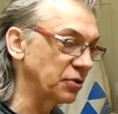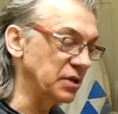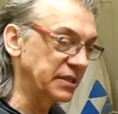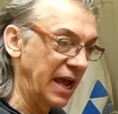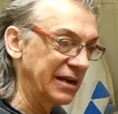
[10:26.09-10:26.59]
So
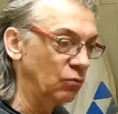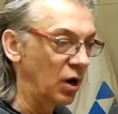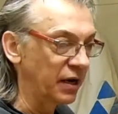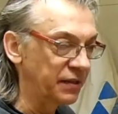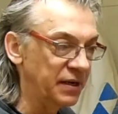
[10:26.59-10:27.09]
you tighten
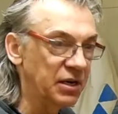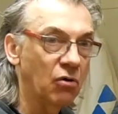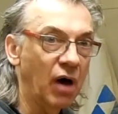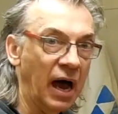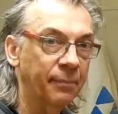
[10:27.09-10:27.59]
one and then you
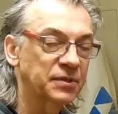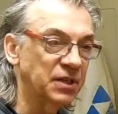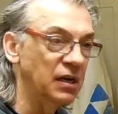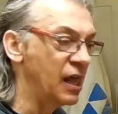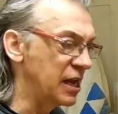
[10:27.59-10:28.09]
go
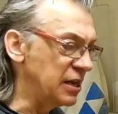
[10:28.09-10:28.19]
opposite